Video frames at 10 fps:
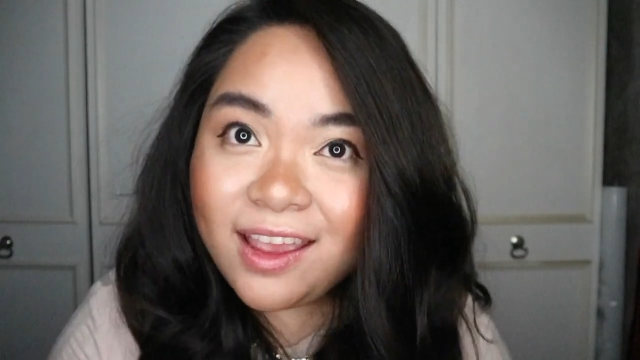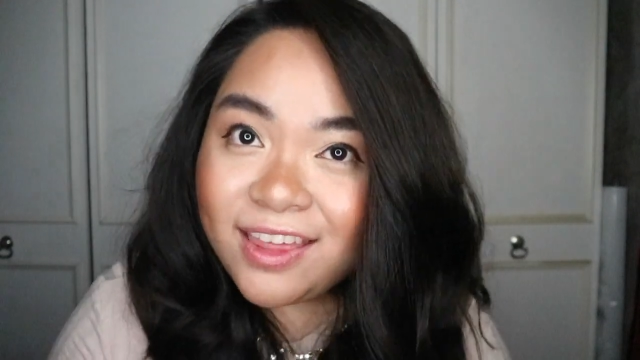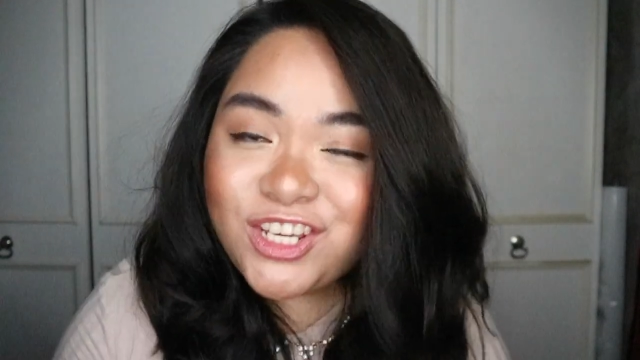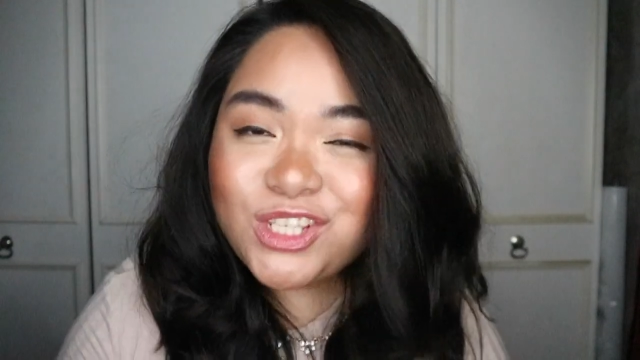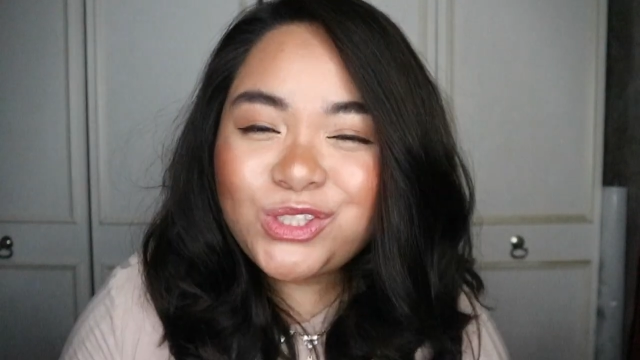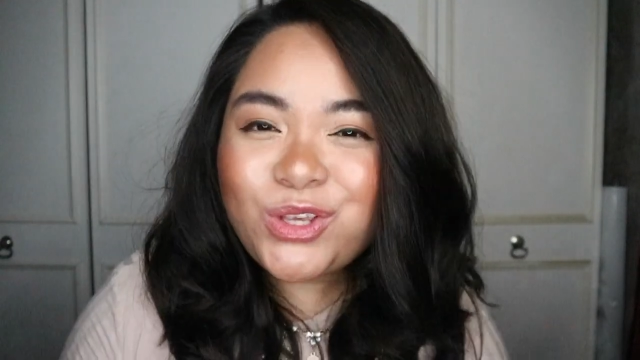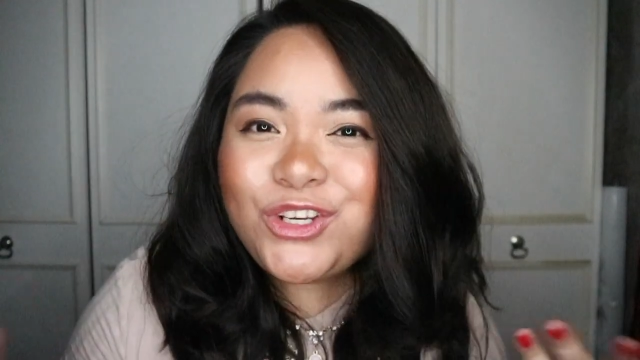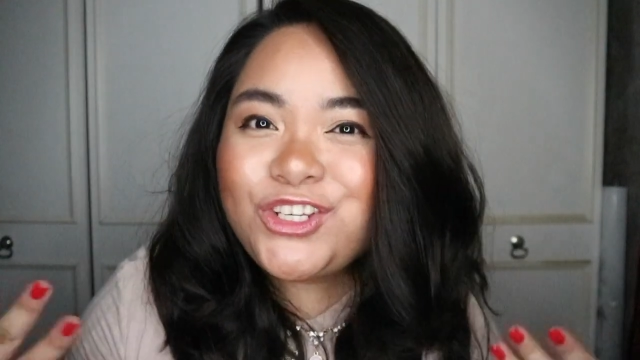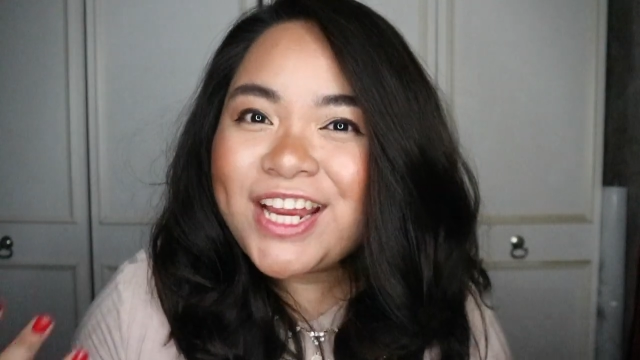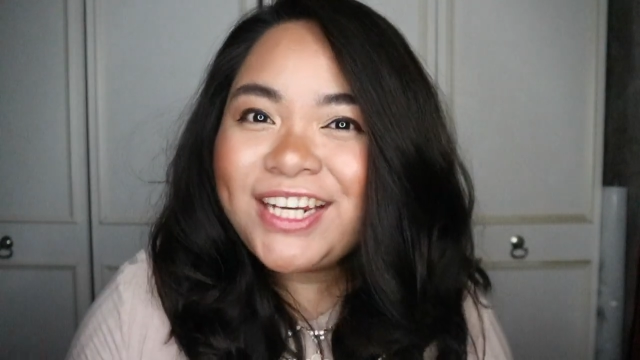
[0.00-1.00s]
They're just
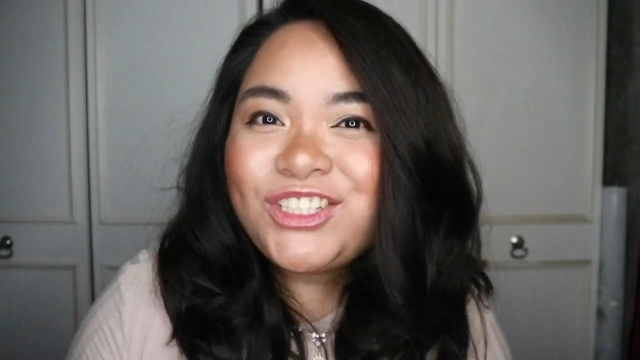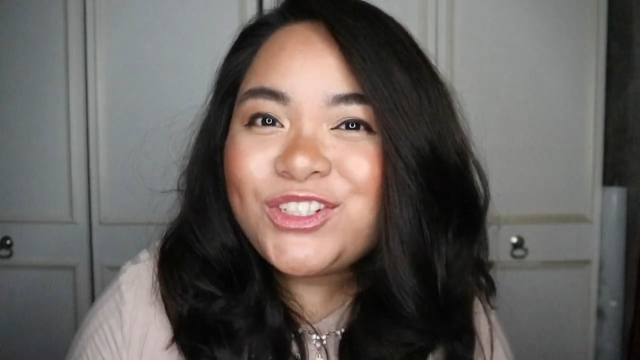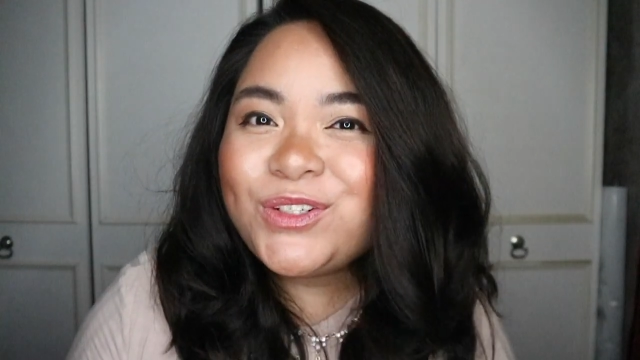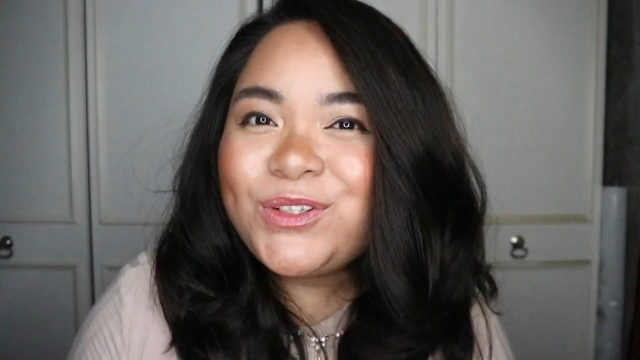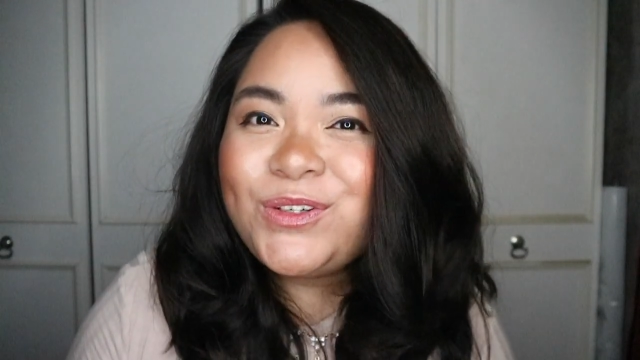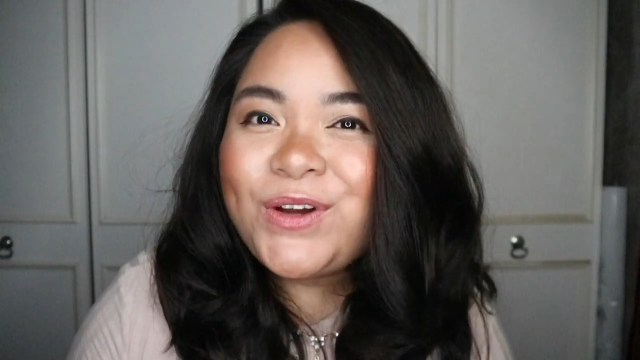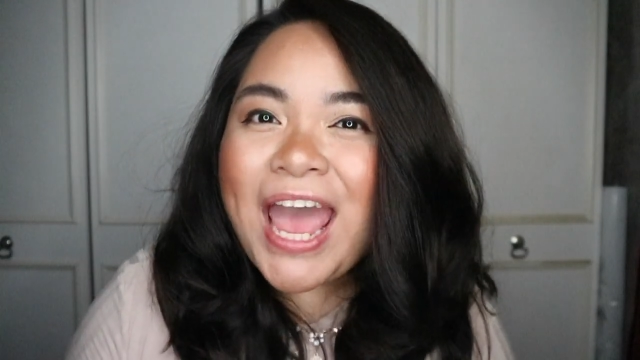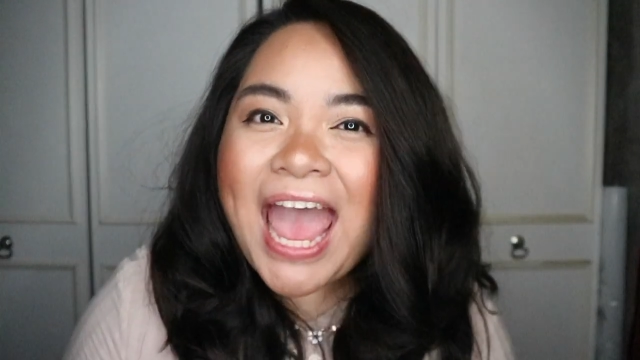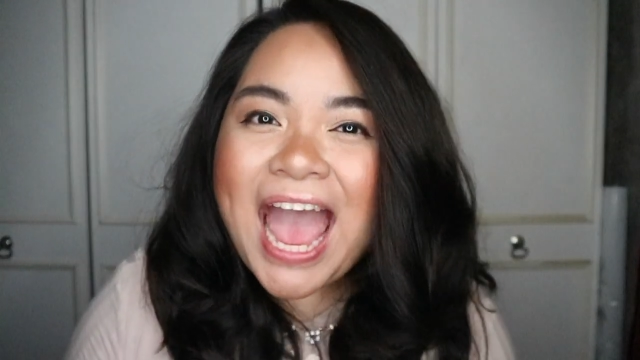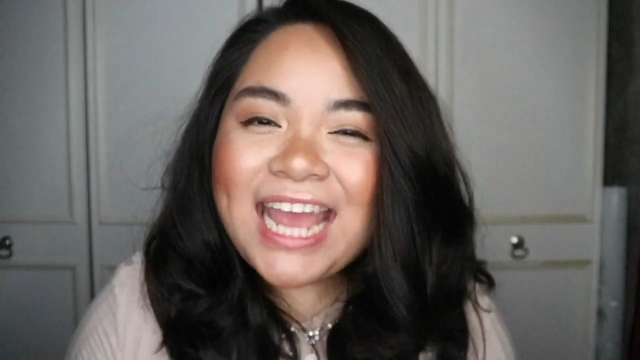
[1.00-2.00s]
so gentle
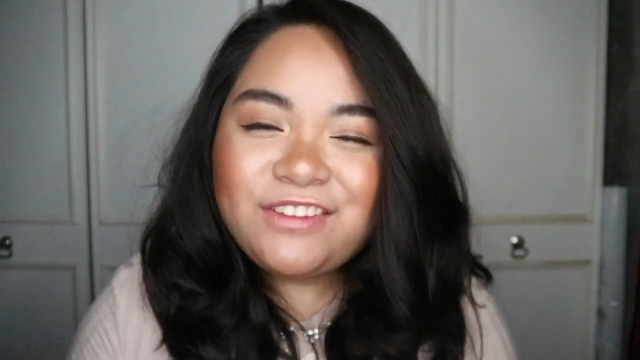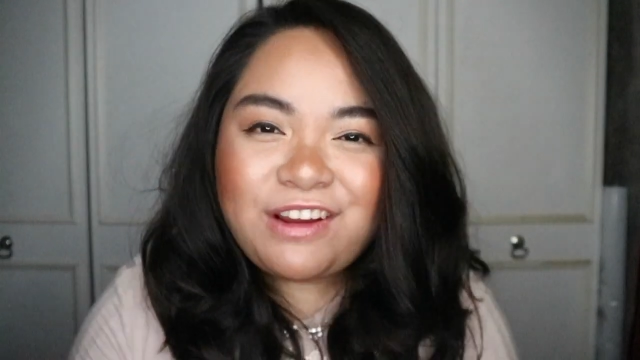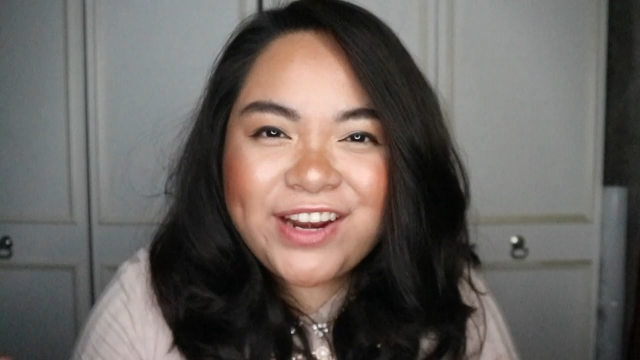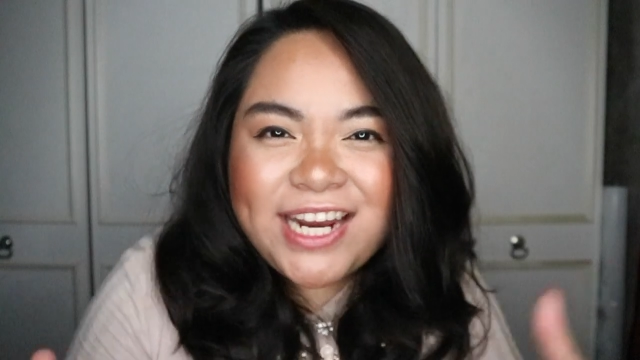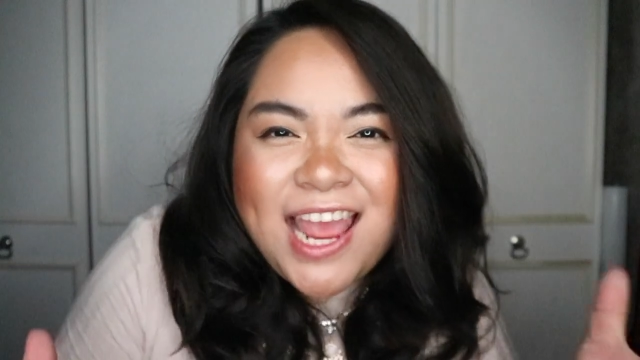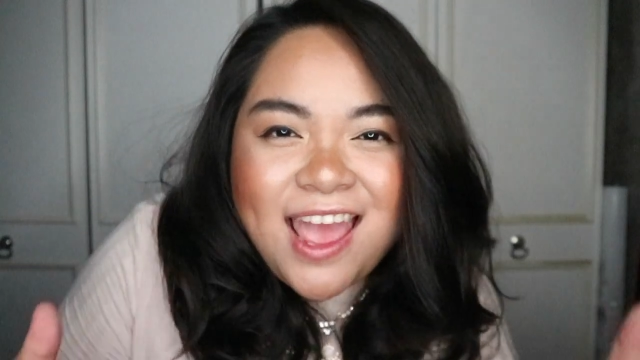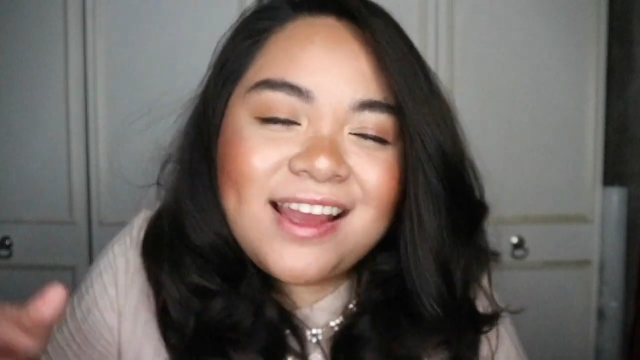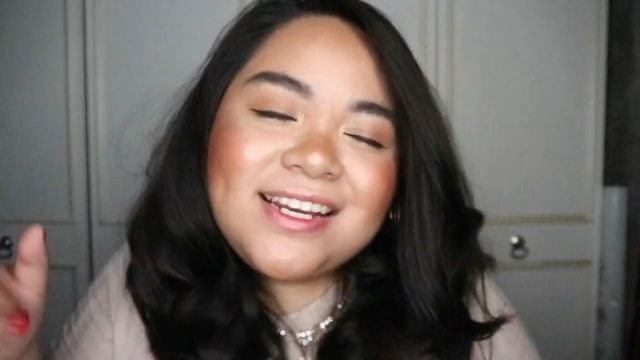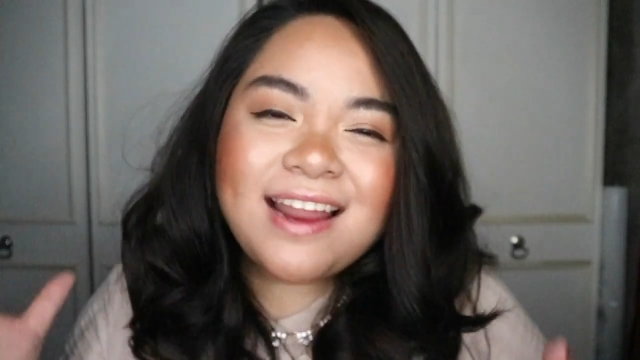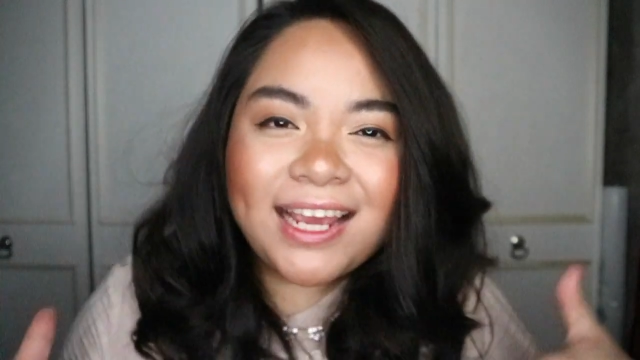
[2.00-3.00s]
and very
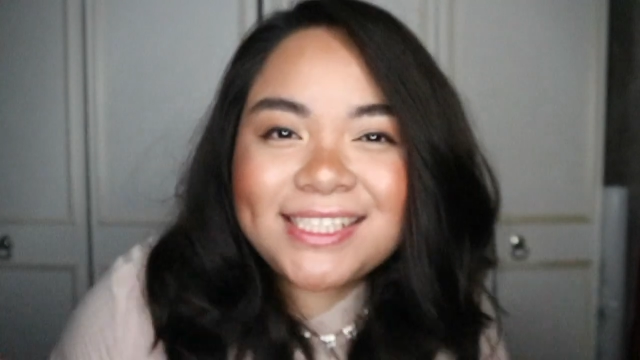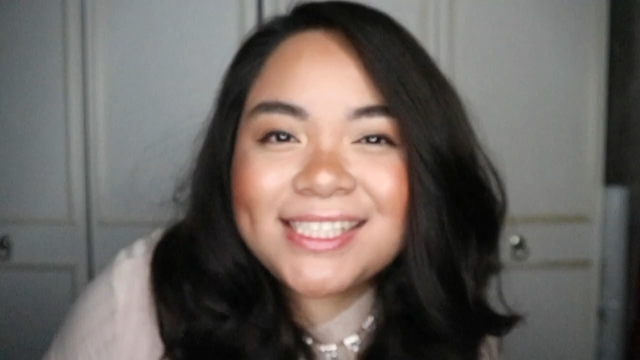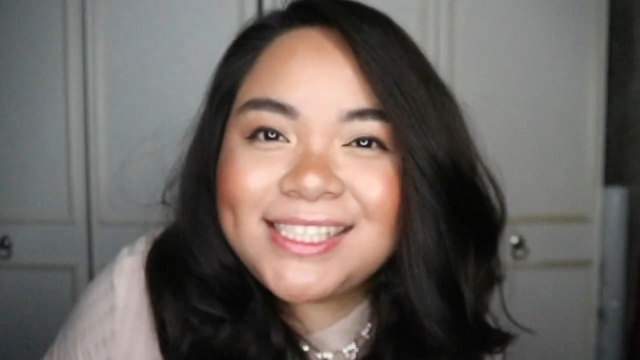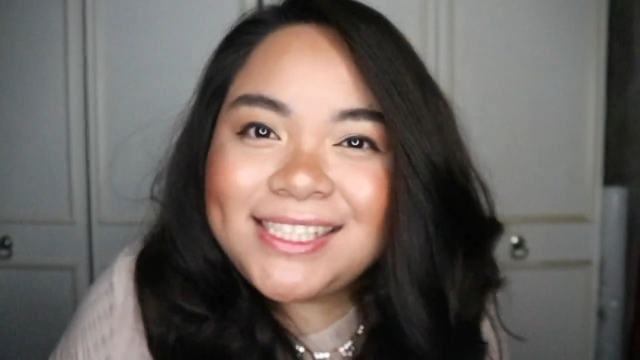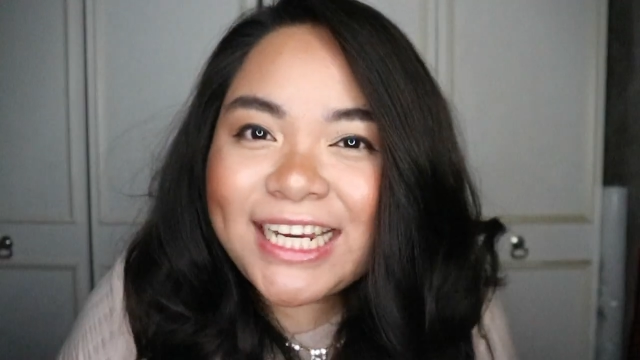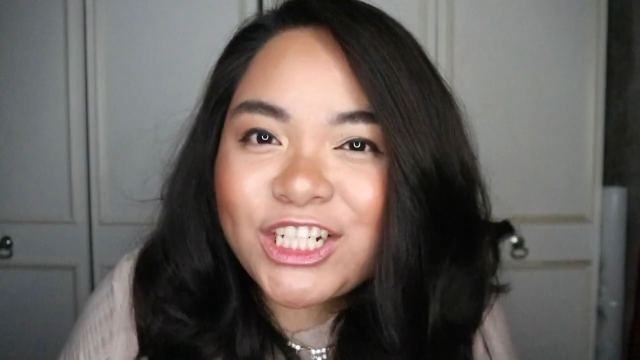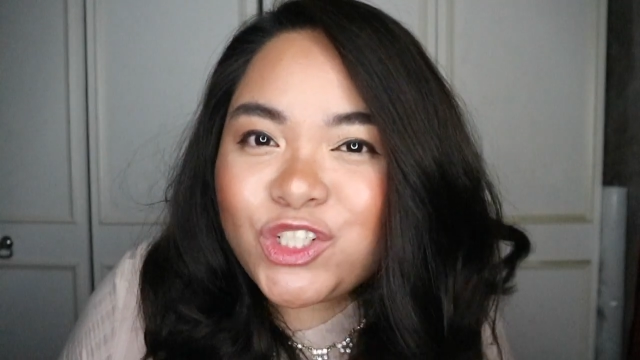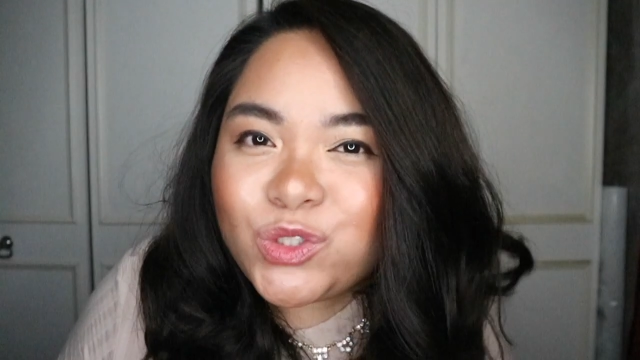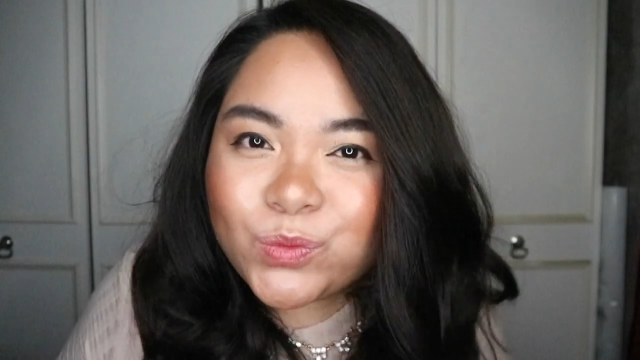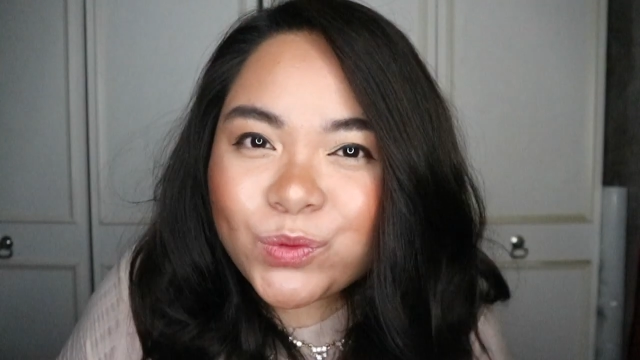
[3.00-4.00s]
nice and
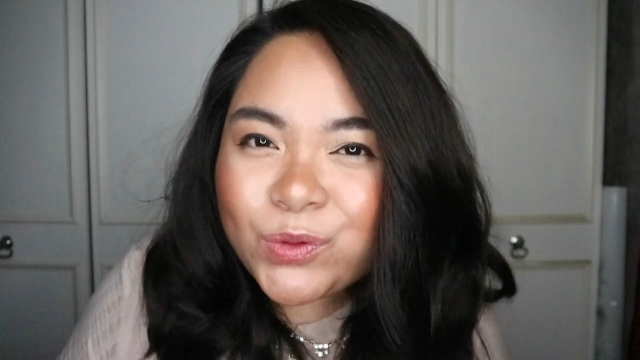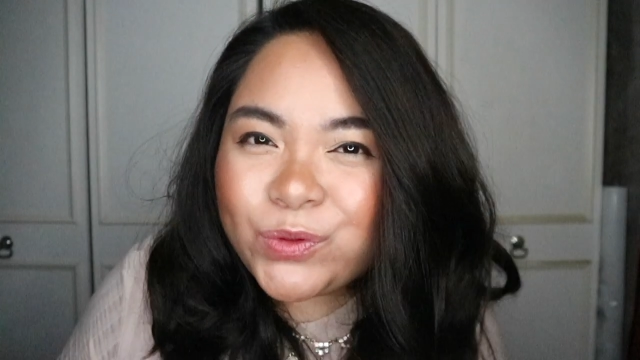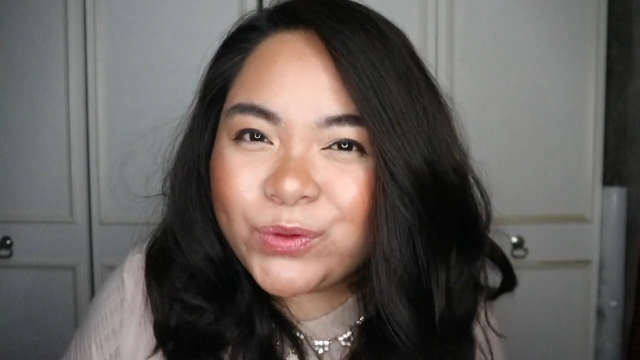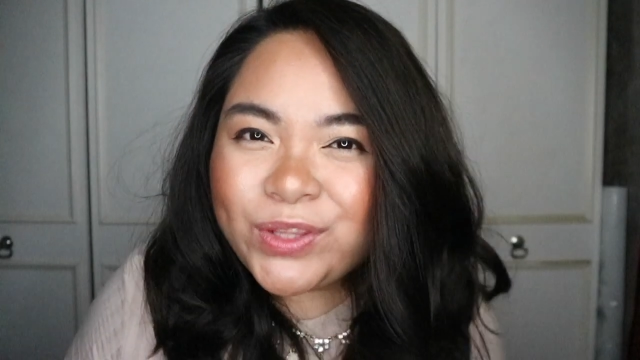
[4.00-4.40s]
sensual.